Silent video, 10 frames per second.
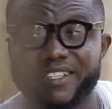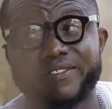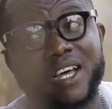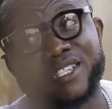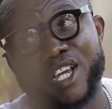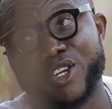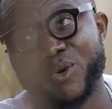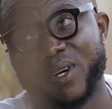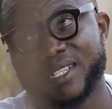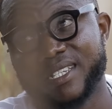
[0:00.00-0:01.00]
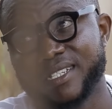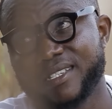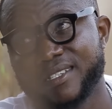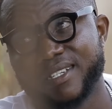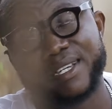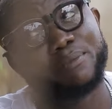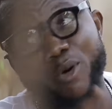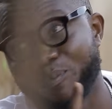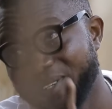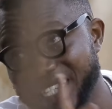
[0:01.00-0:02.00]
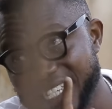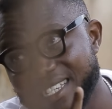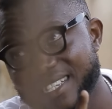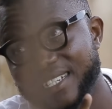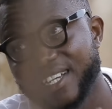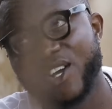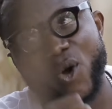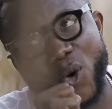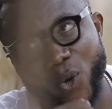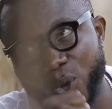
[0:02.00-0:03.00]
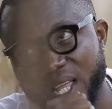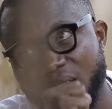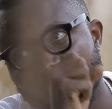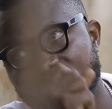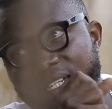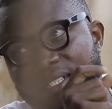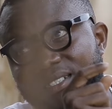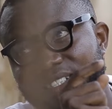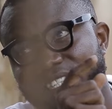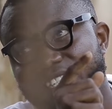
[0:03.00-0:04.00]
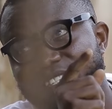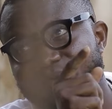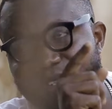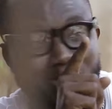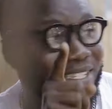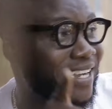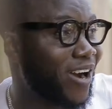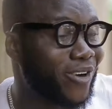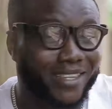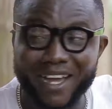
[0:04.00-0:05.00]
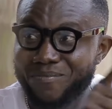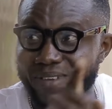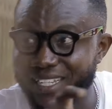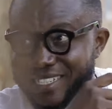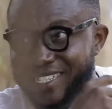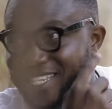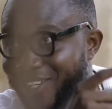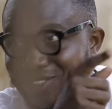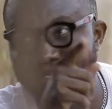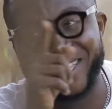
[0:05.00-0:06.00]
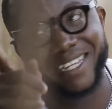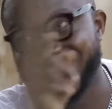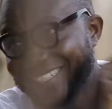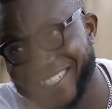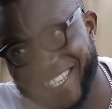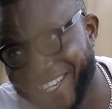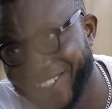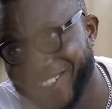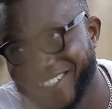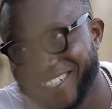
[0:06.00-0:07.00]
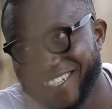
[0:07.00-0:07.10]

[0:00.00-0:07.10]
If that's how you want it, but please, hold her well. Because there are other men in town looking at that girl.